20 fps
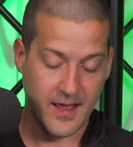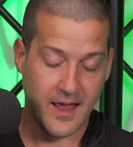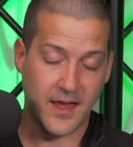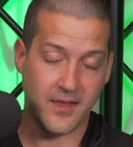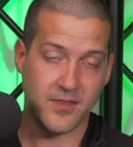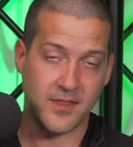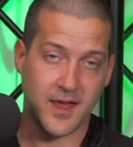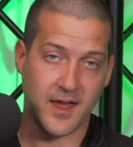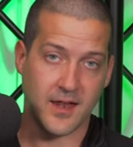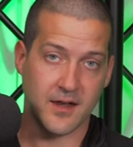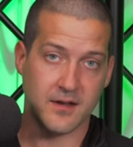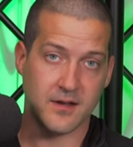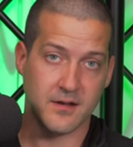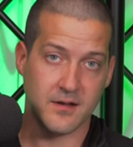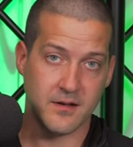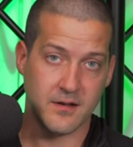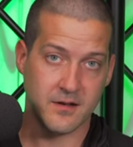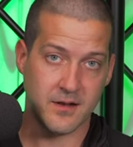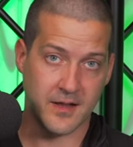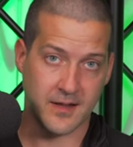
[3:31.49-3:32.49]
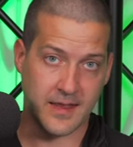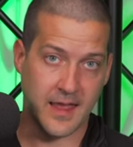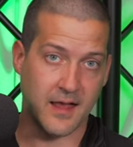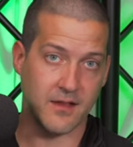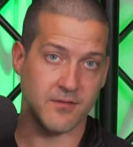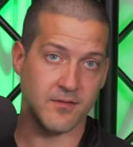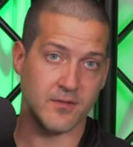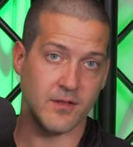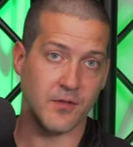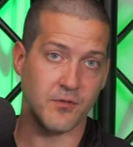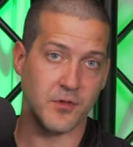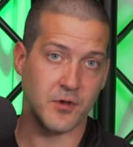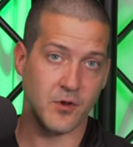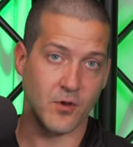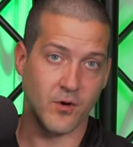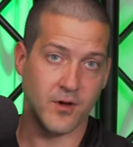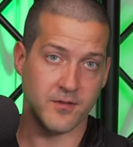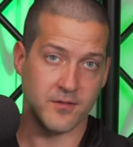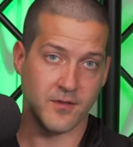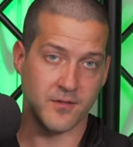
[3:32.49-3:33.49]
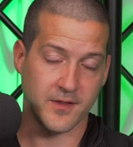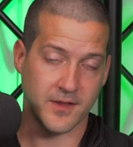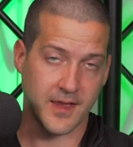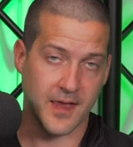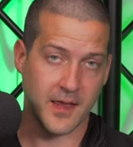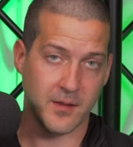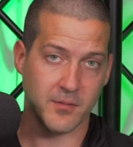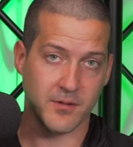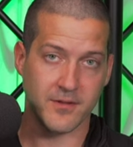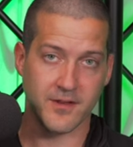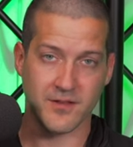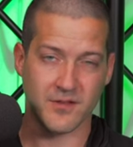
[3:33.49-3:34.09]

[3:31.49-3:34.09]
and then it cancels out the noise on the cable.